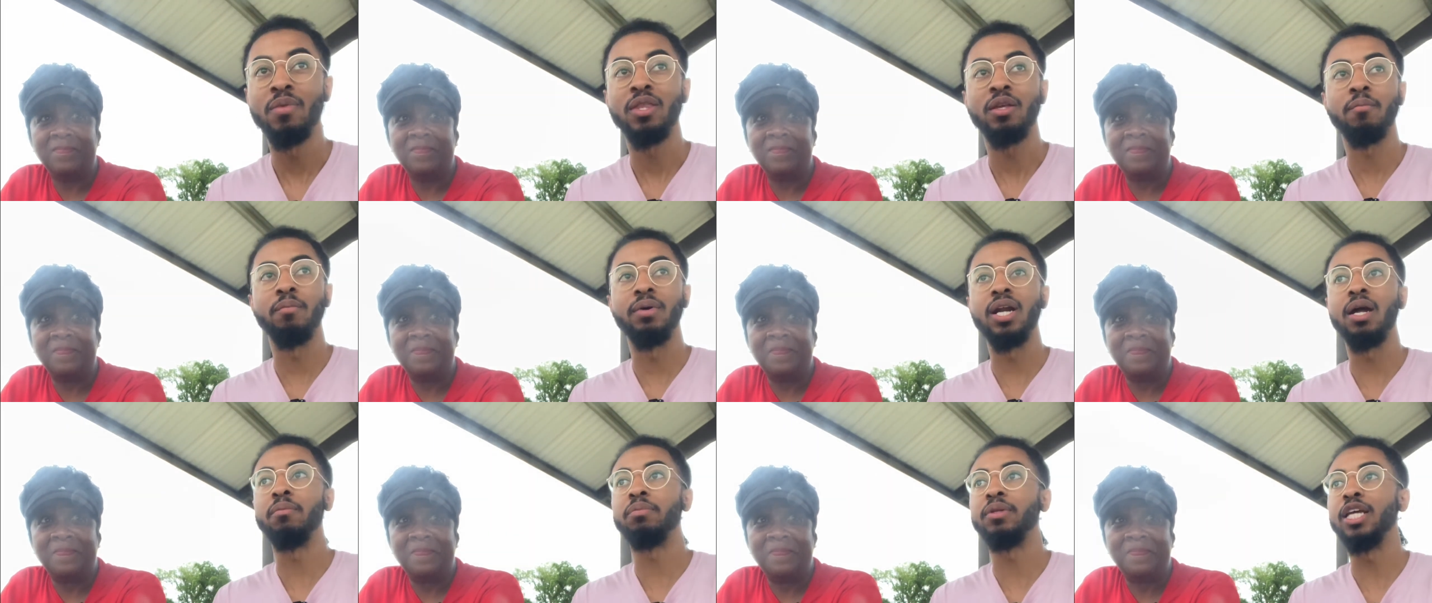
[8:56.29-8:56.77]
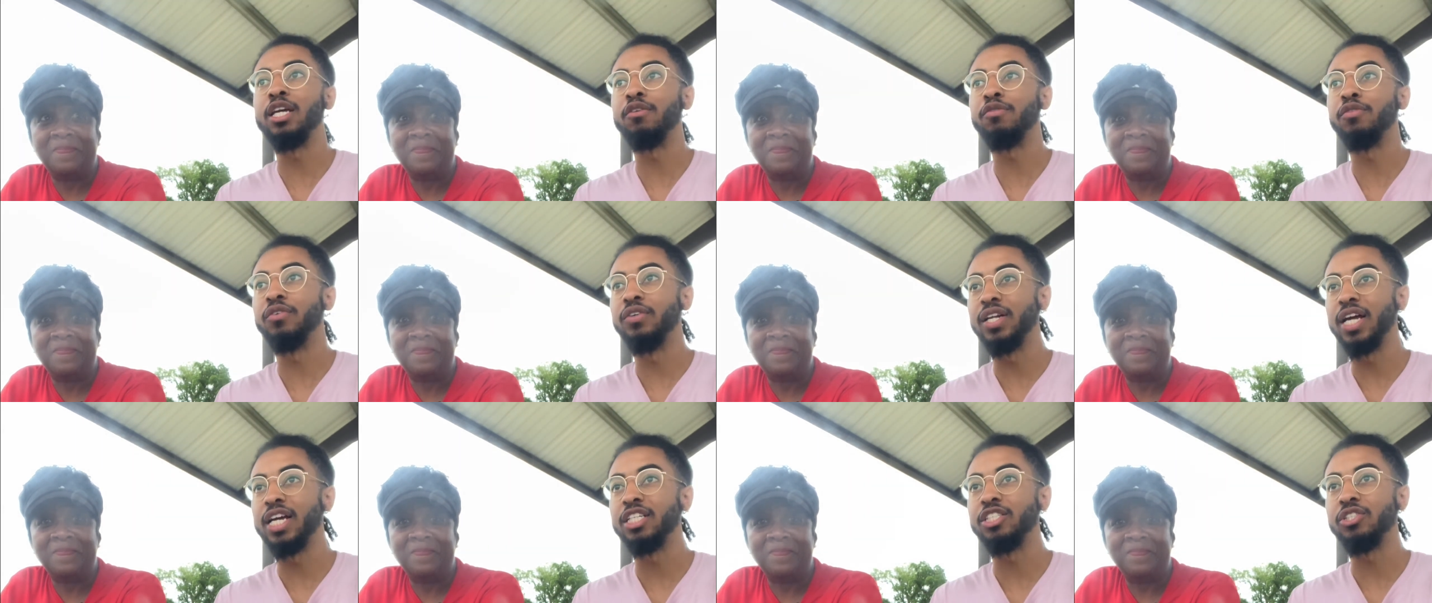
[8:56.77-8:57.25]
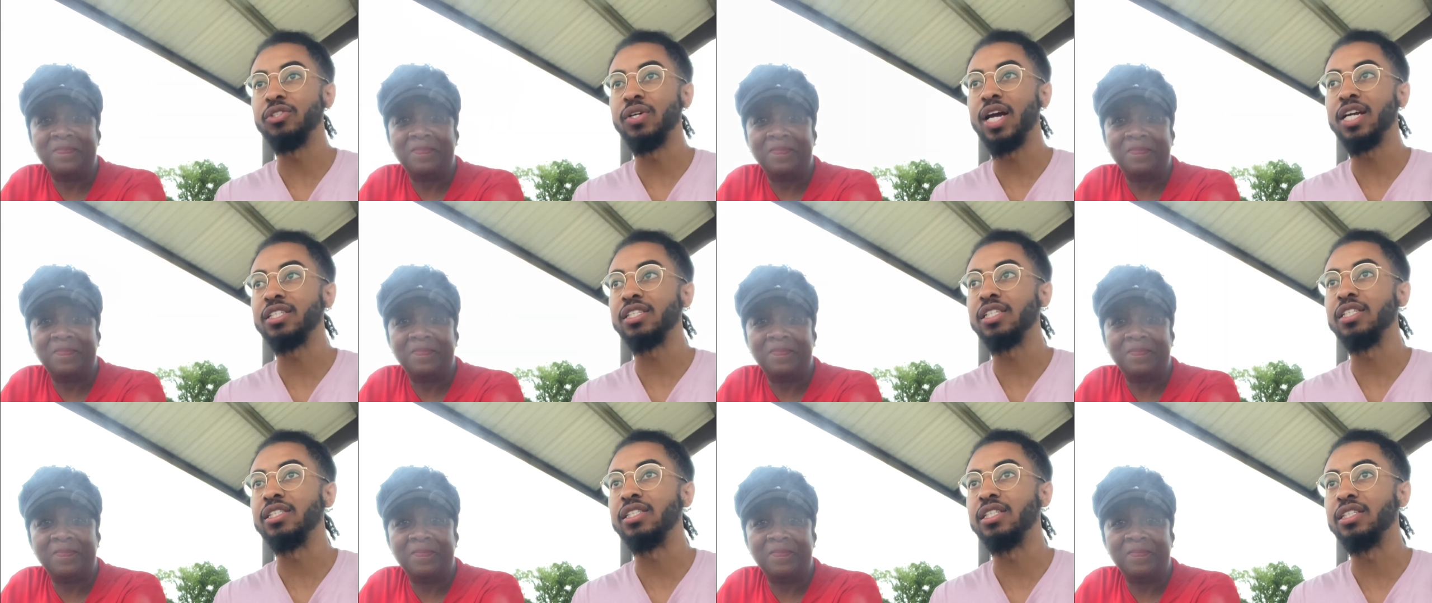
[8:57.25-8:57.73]
Speaker 1: but I'm thankful that you
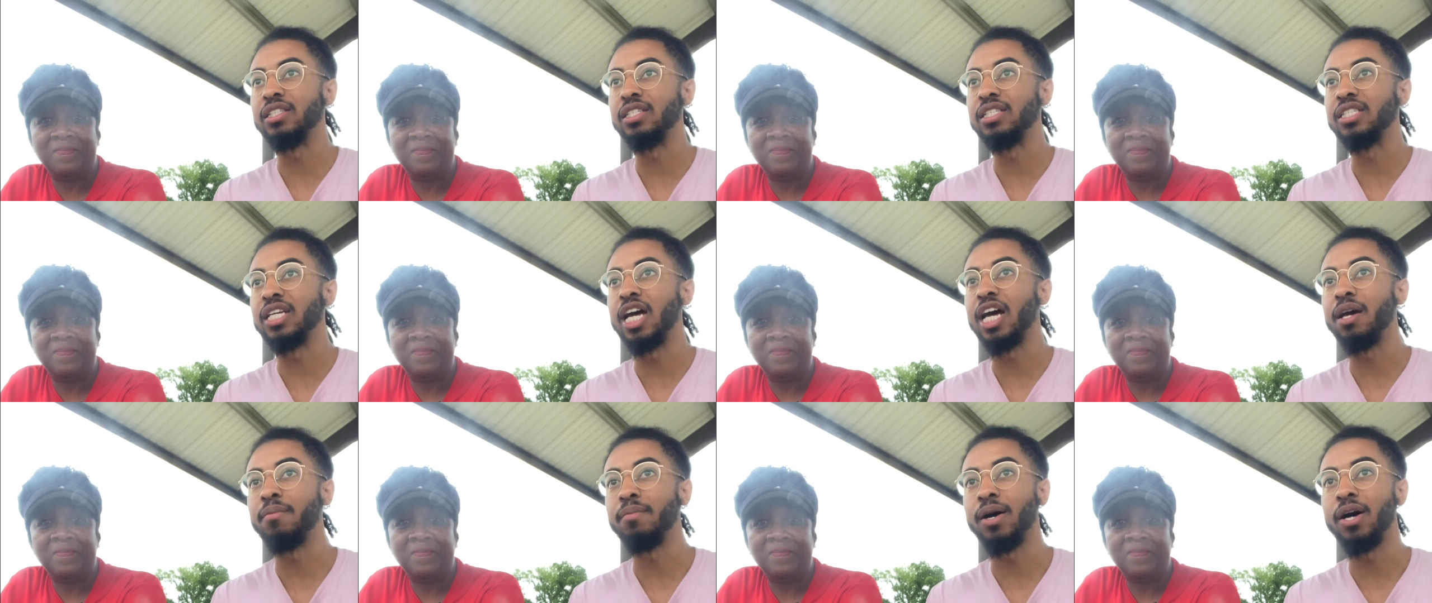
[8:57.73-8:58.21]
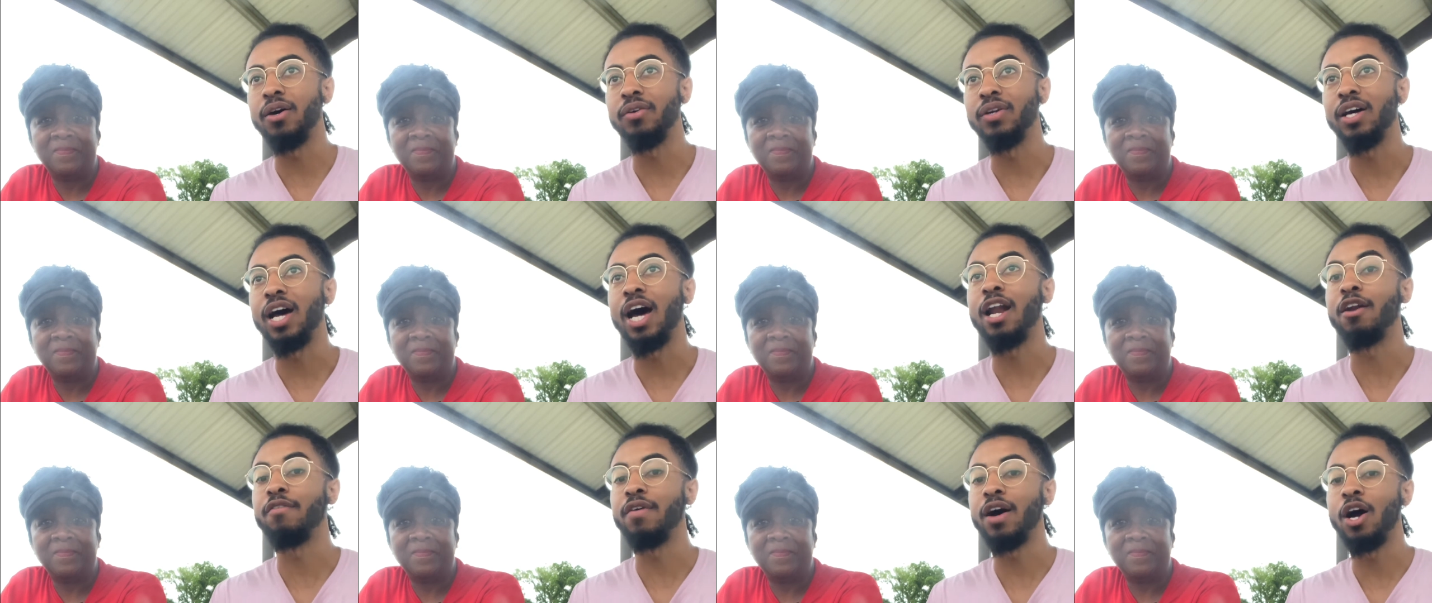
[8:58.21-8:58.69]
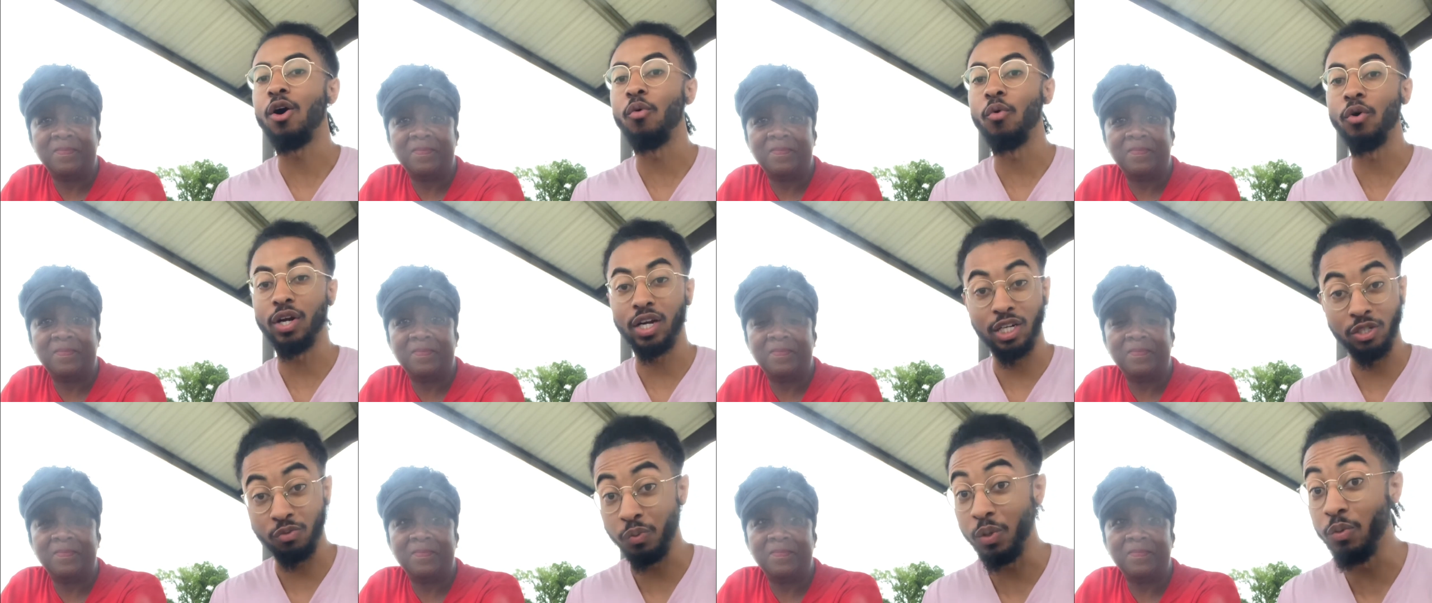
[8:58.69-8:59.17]
actually took the time out, out of our
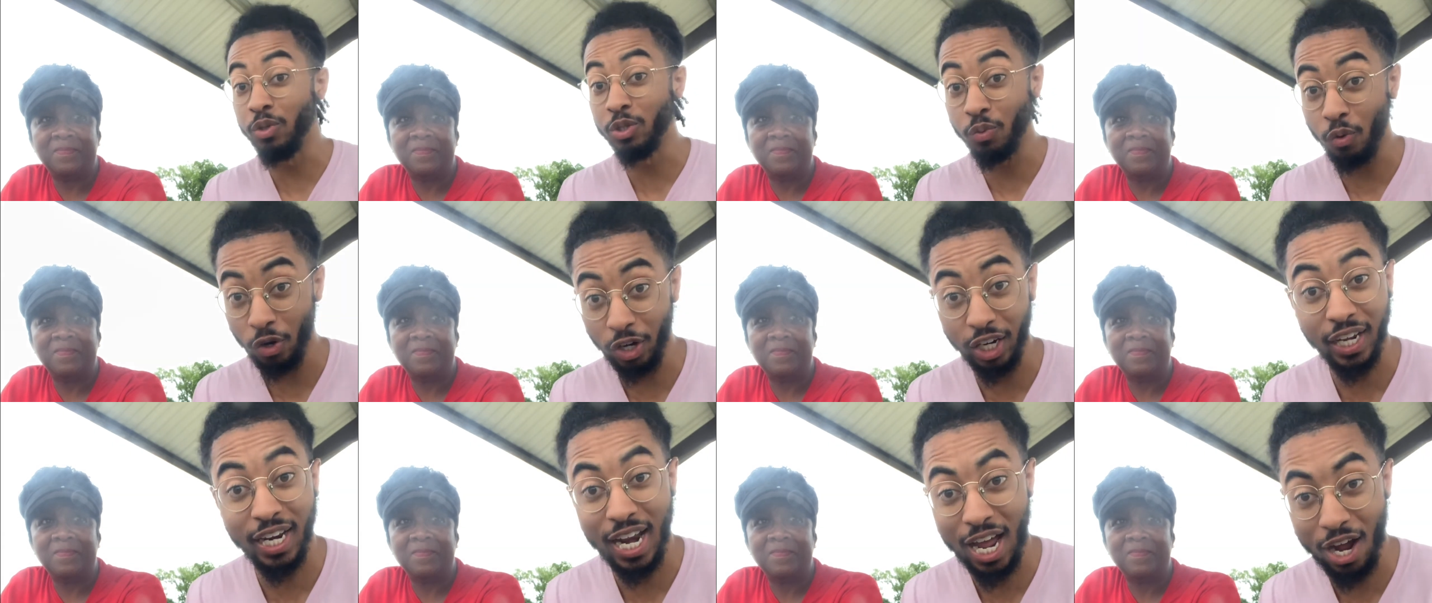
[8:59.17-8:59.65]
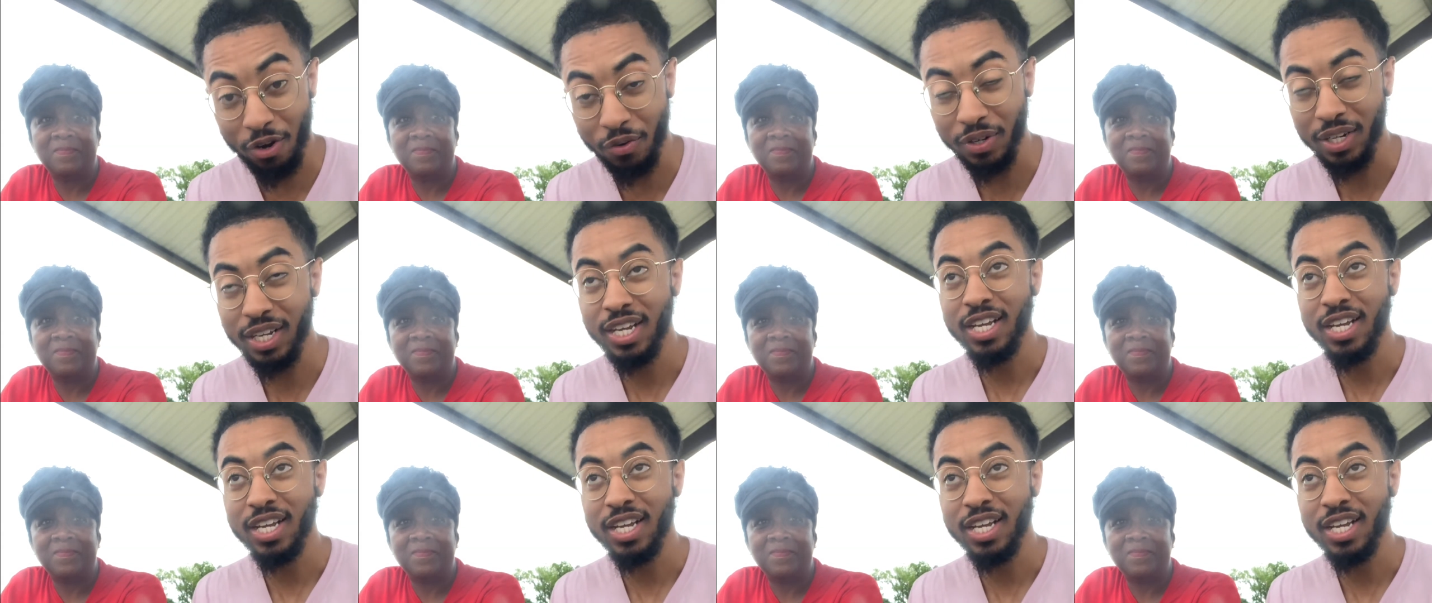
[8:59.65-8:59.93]
work, because we was working out